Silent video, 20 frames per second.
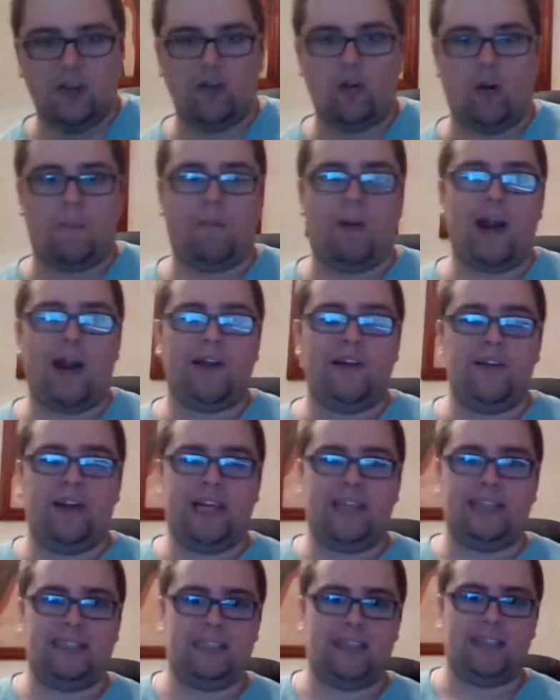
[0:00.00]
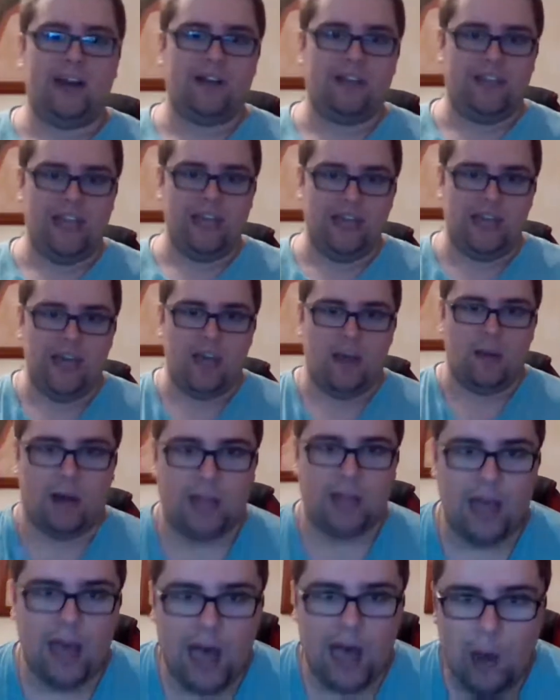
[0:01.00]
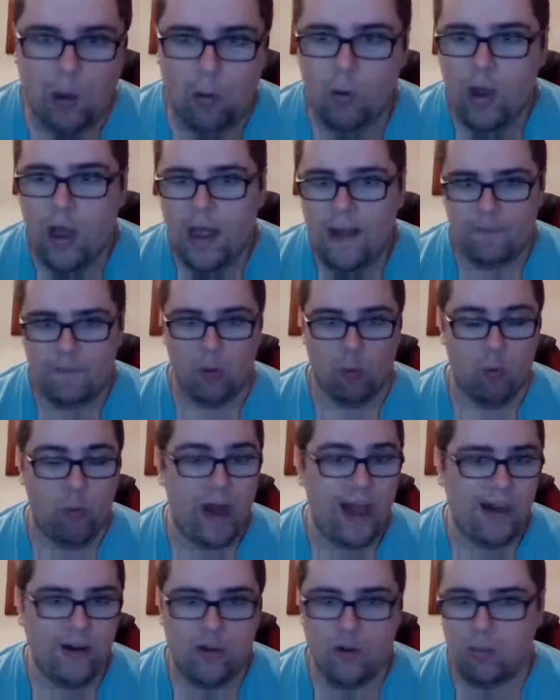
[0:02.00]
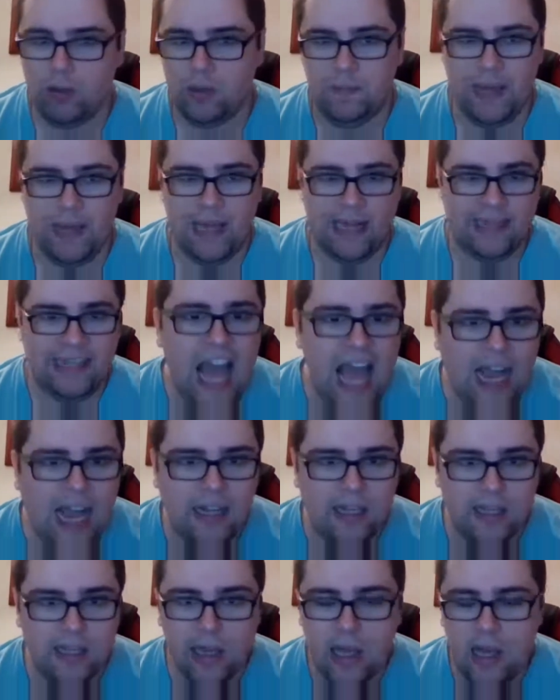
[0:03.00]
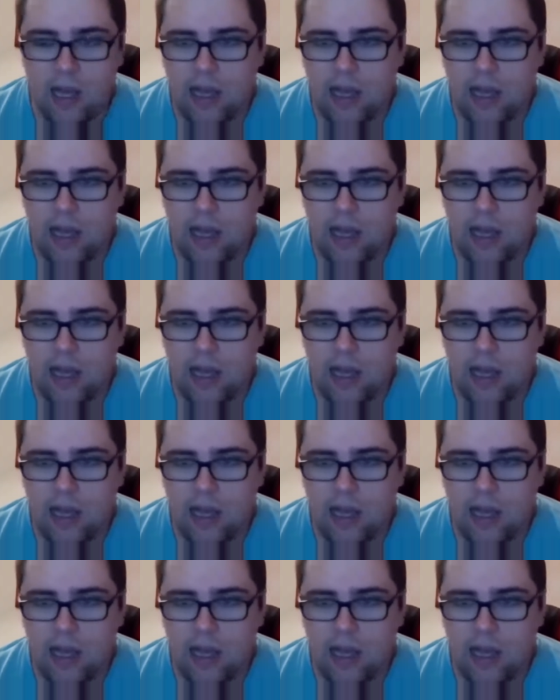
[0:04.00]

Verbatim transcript: your partner can start thinking about how, where you would be attacked.